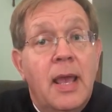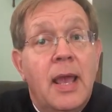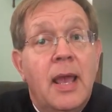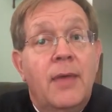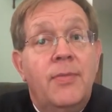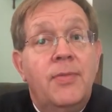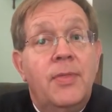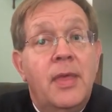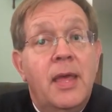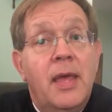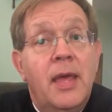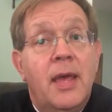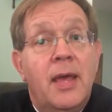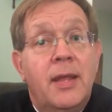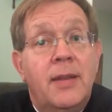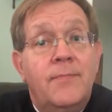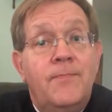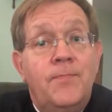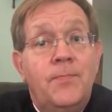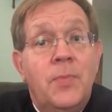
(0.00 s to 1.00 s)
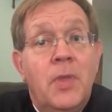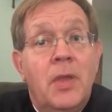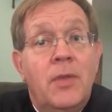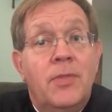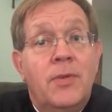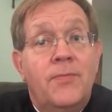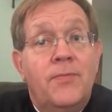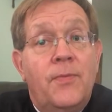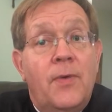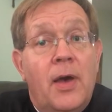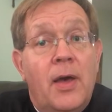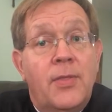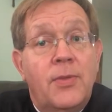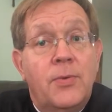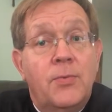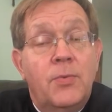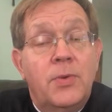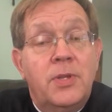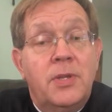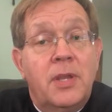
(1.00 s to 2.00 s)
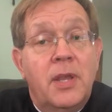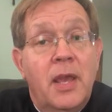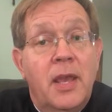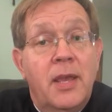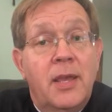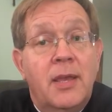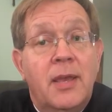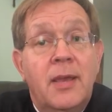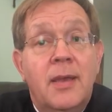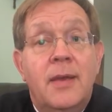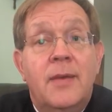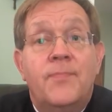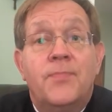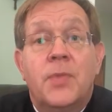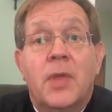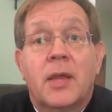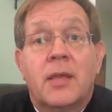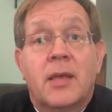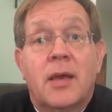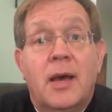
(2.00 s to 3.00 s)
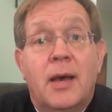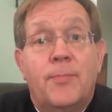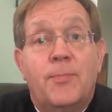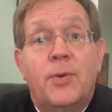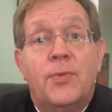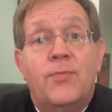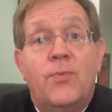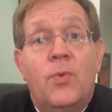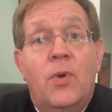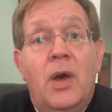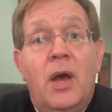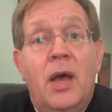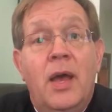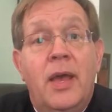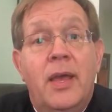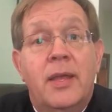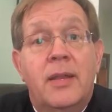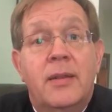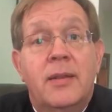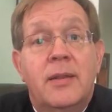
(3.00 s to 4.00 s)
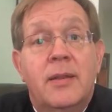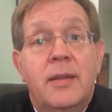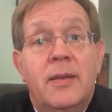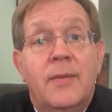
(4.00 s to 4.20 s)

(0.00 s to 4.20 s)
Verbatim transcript: And then the father would take a cup of wine,